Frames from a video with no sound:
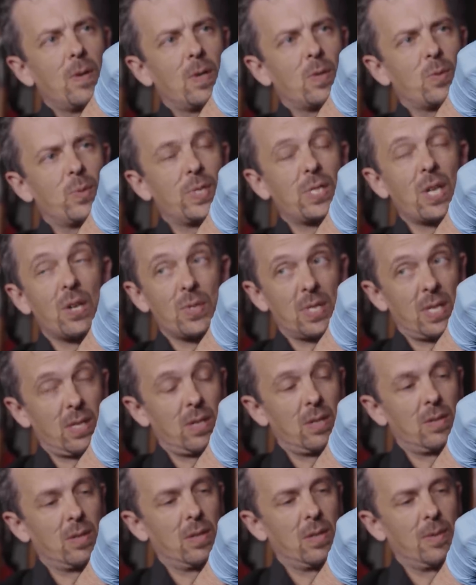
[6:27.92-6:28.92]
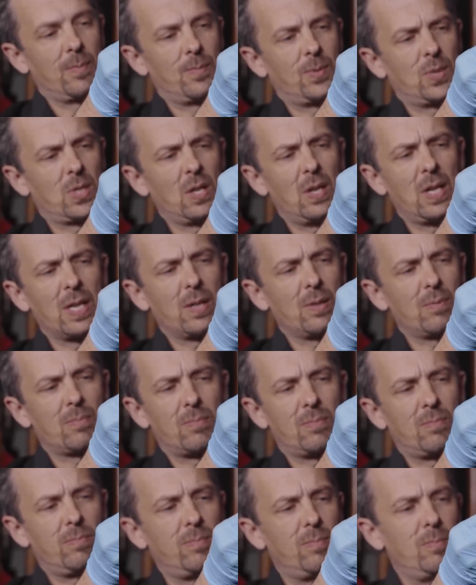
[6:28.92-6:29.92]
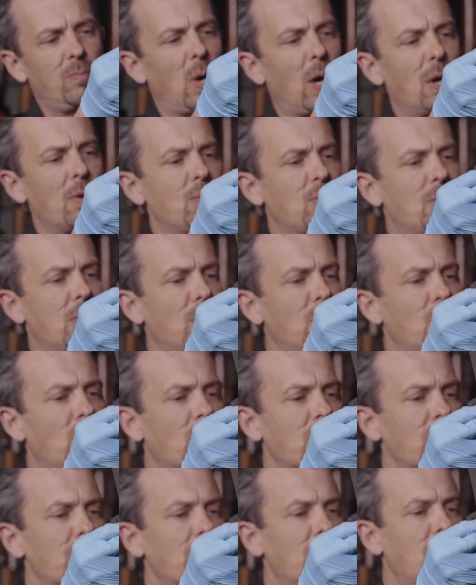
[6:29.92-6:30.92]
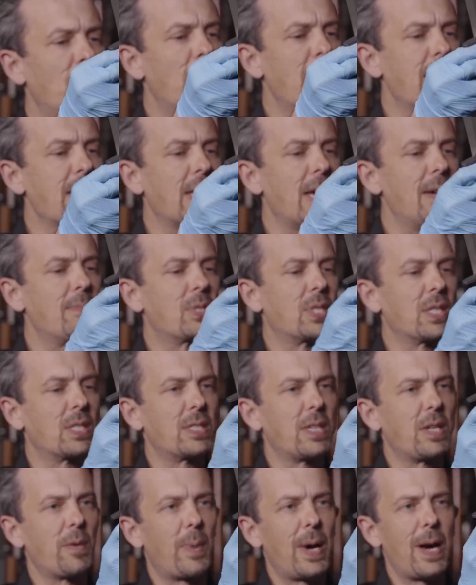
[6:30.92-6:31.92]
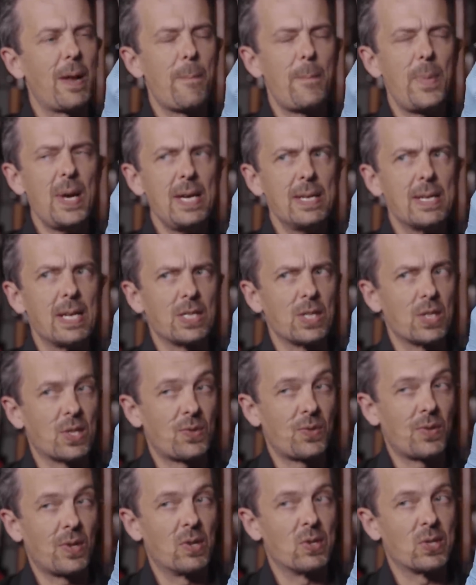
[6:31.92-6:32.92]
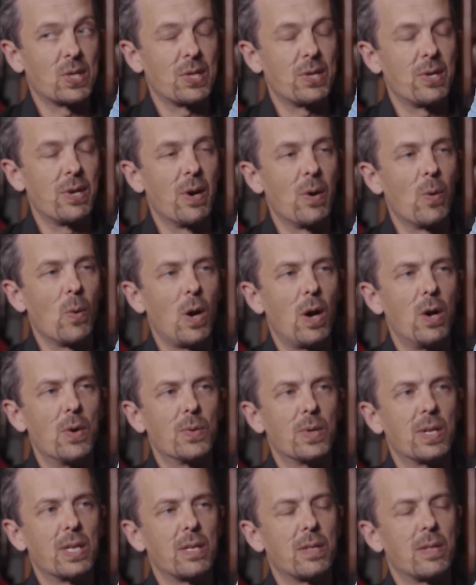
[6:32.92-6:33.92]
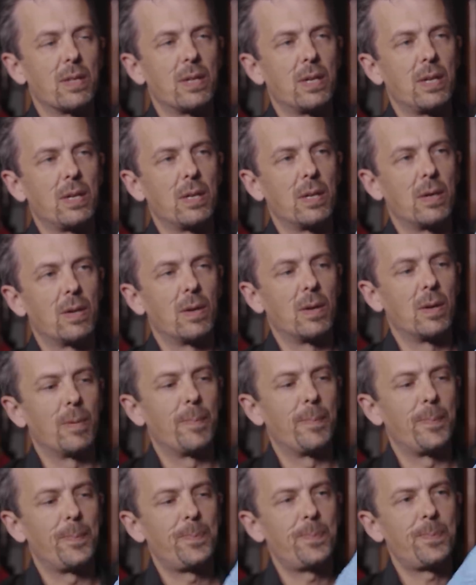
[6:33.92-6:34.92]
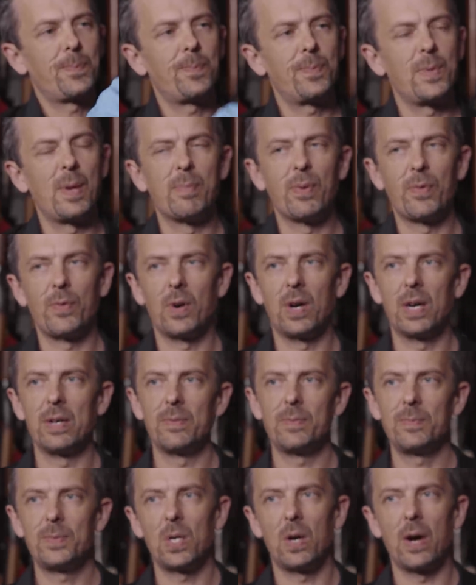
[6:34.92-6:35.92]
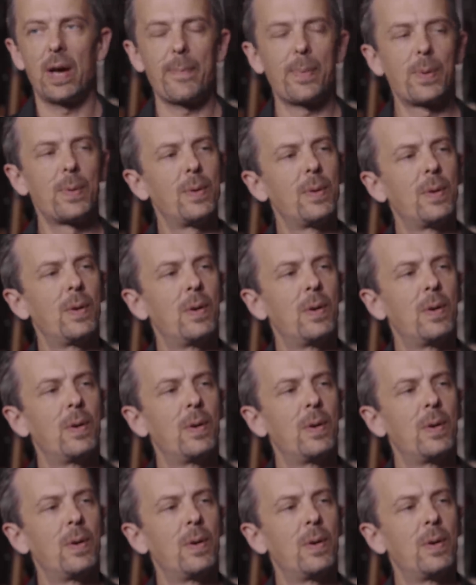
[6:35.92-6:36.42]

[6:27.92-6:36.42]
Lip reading: Because Sterling did not make M16 pattern bayonets, as far as I know, only the number 5 type.